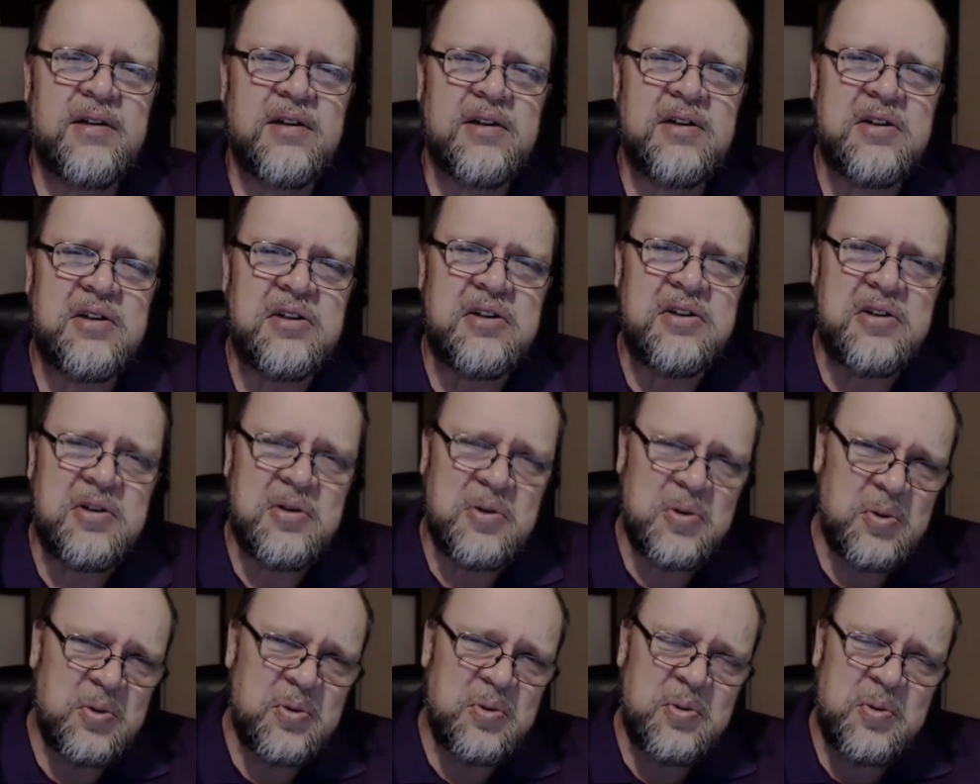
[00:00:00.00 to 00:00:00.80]

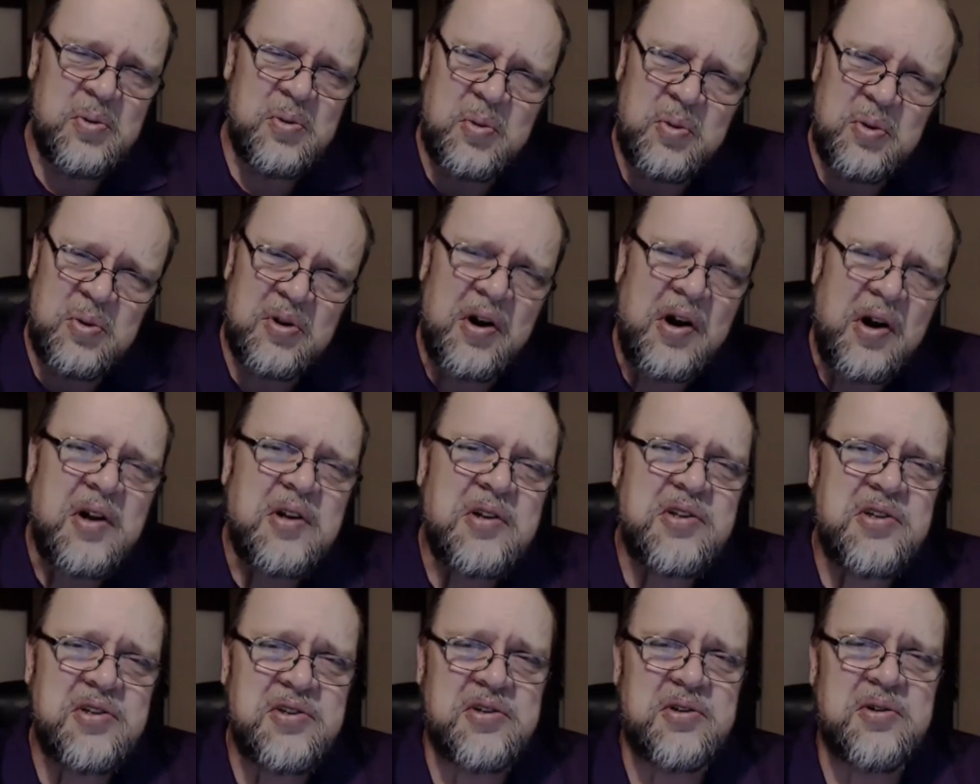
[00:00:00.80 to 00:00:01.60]
You were
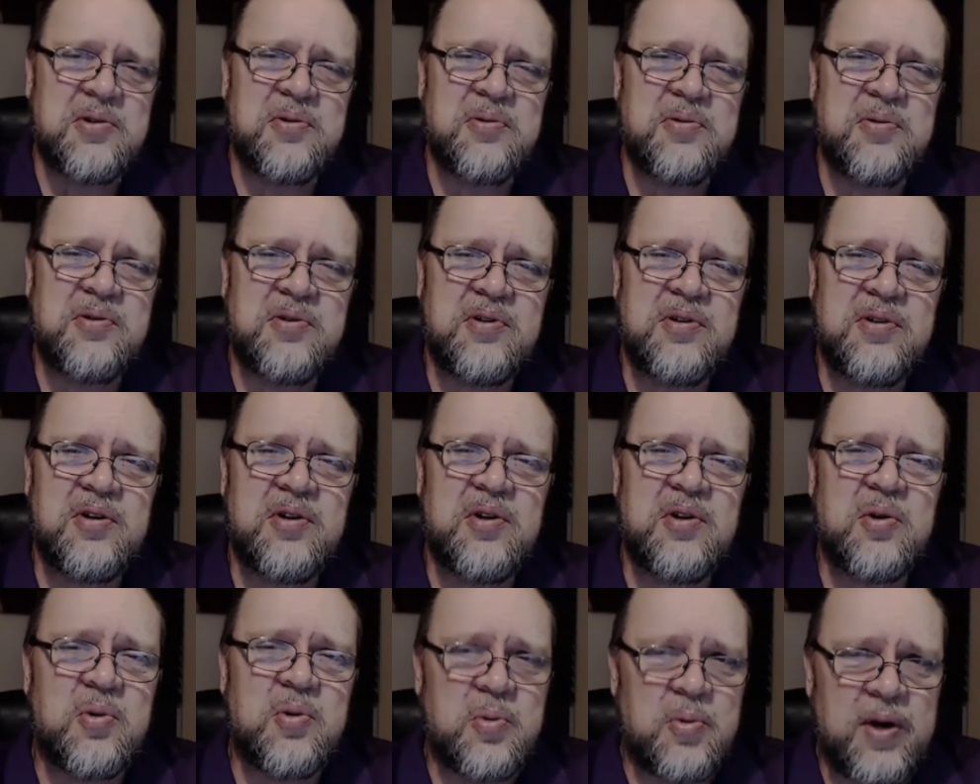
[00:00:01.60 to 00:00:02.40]
also
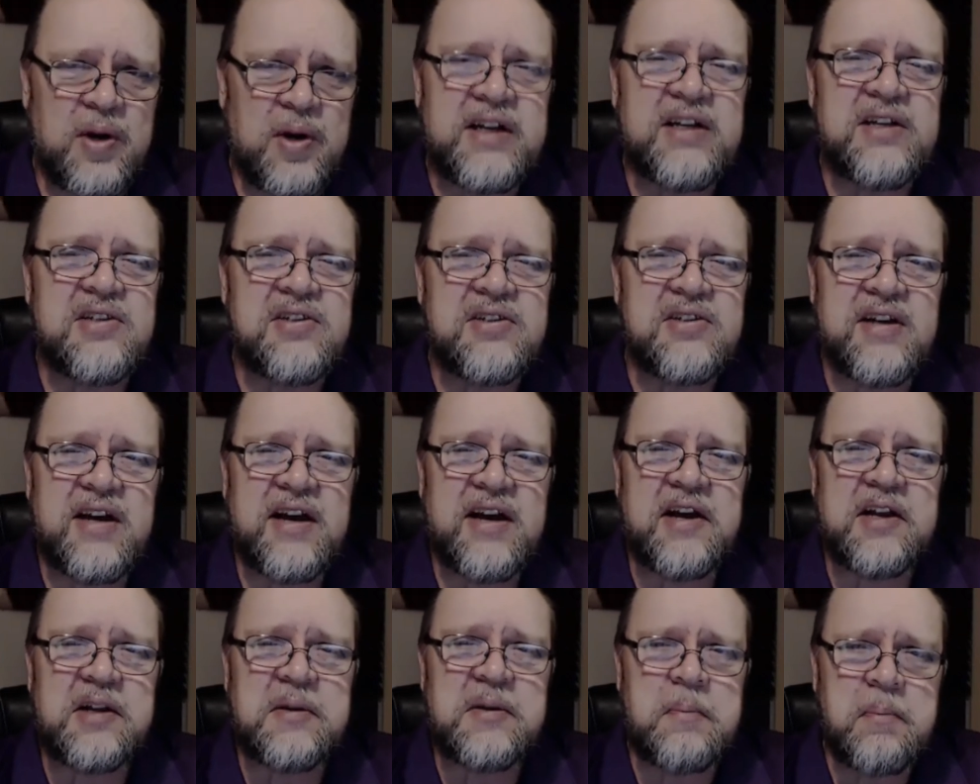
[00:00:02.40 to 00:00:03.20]

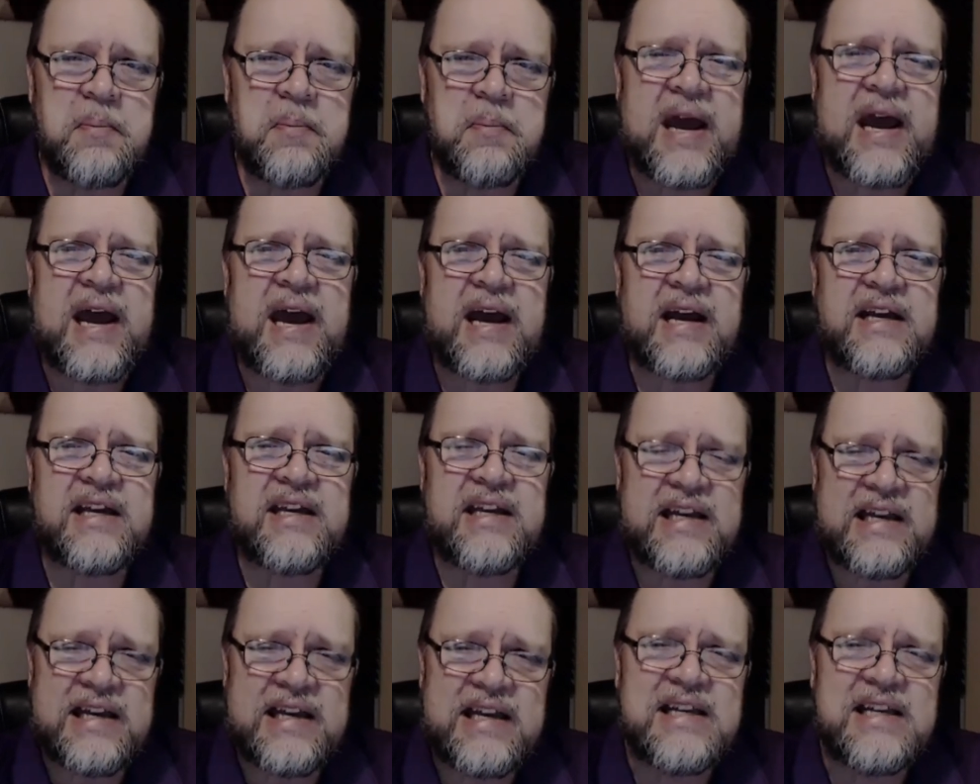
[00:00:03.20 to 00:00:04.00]
reconciled back
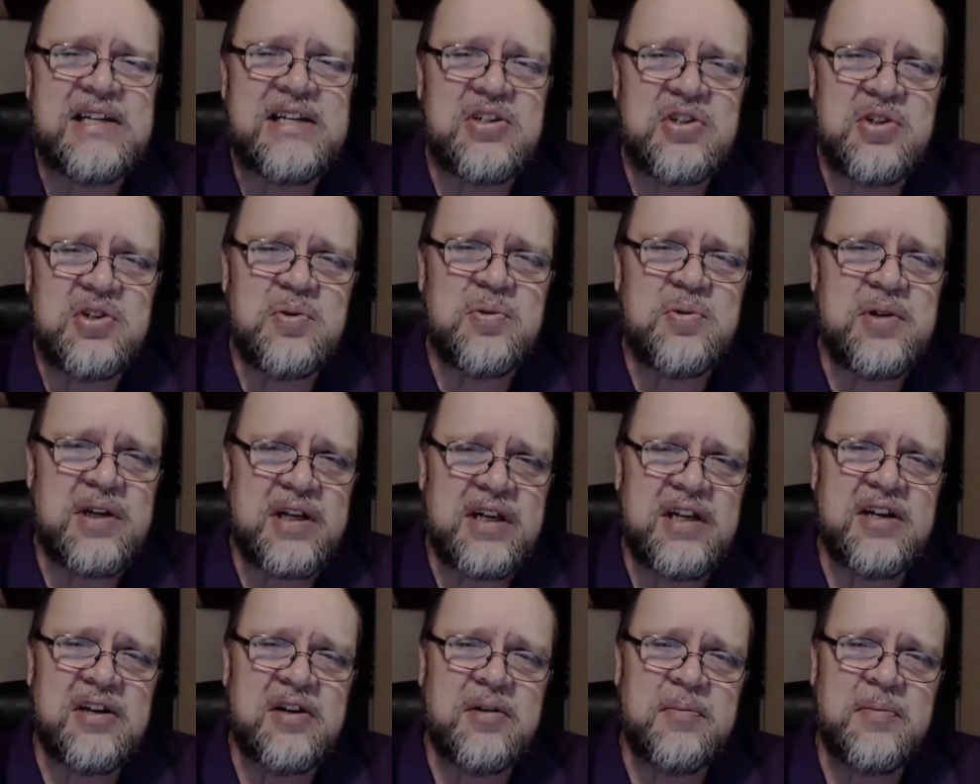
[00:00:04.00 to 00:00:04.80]
into
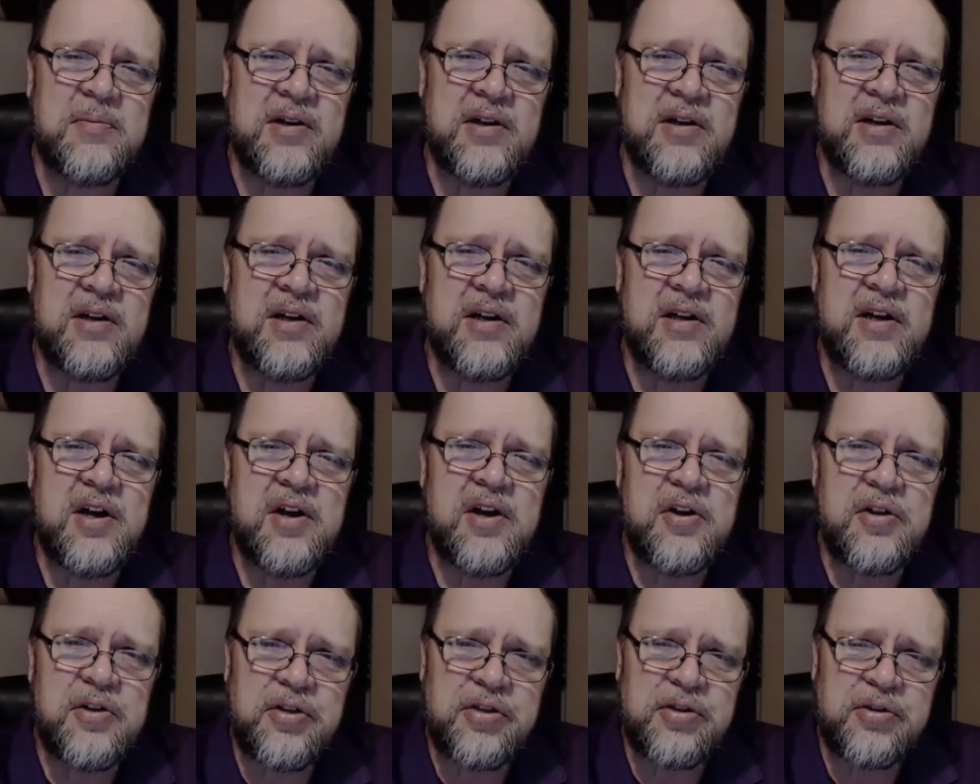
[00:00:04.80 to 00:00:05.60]
Him
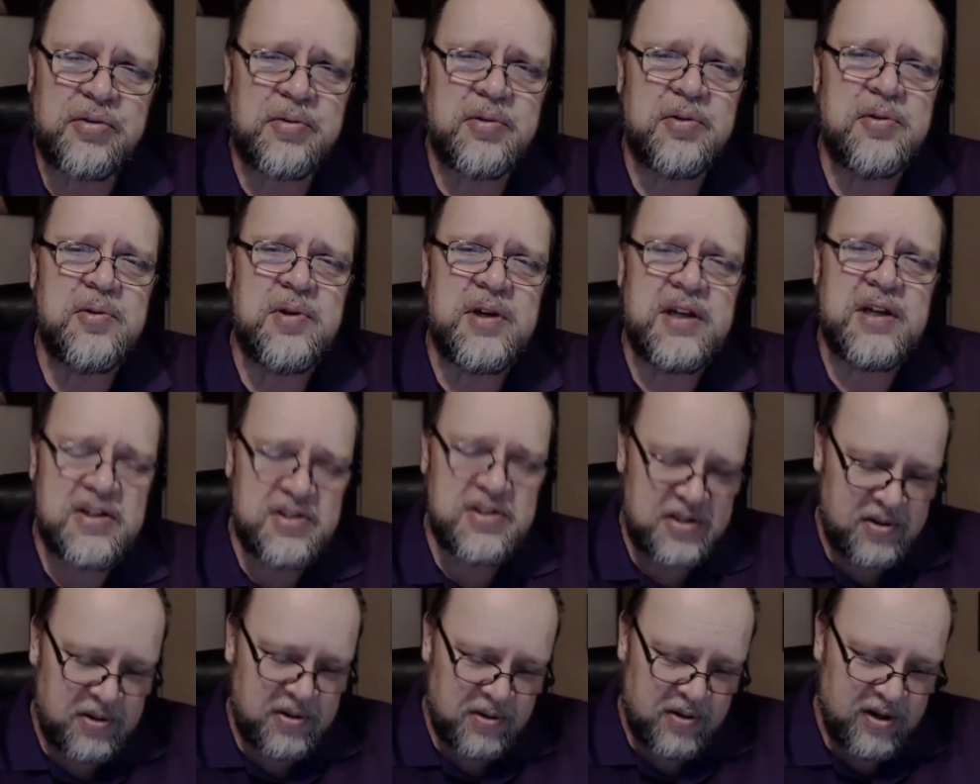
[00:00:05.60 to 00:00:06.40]
through
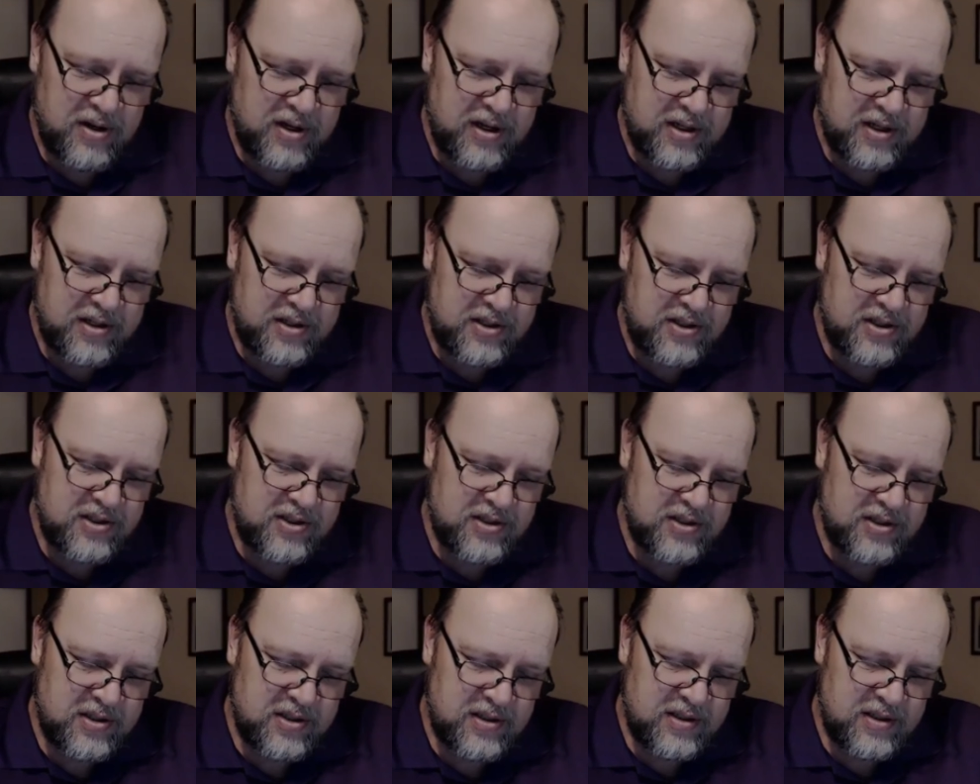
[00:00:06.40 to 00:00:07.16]
His cross